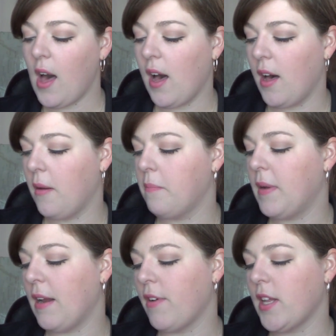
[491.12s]

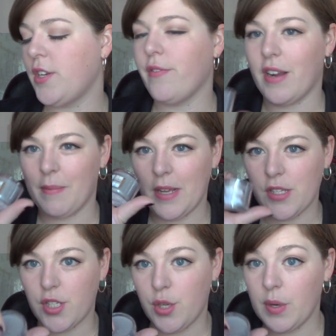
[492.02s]
But I really do
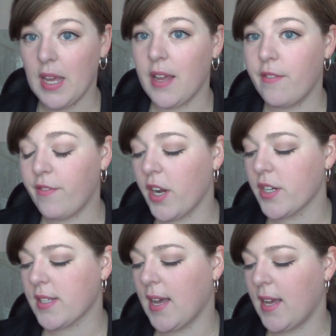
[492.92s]
recommend Snowed In,
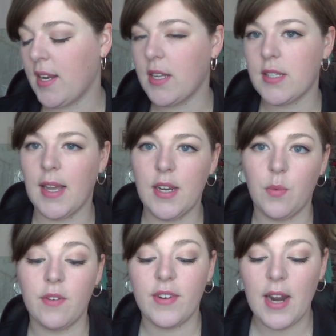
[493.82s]
Fireside, and
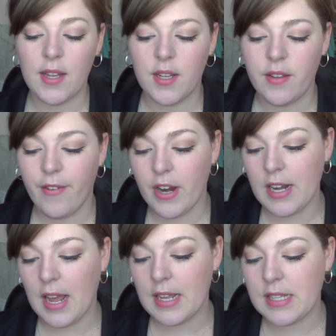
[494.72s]
Sandalwood Vanilla. They're very
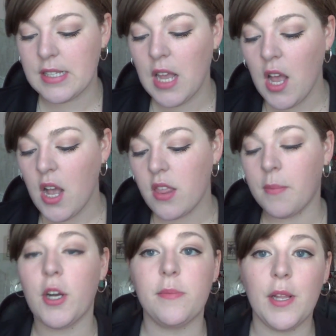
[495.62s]
nice. The
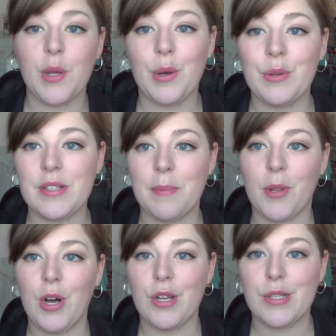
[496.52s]
Marshmallow Ghost lip
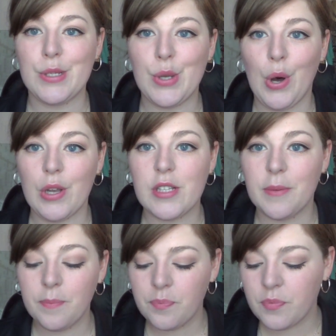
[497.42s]
gloss is
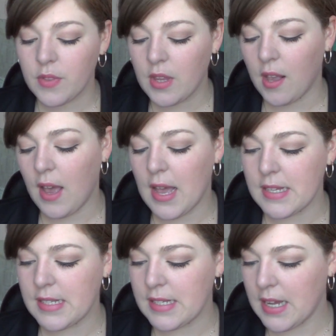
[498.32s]
awesome.
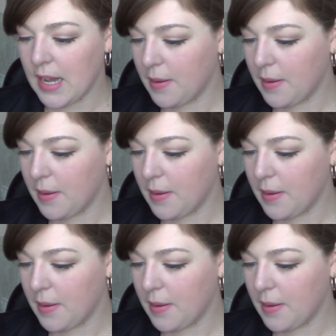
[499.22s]
And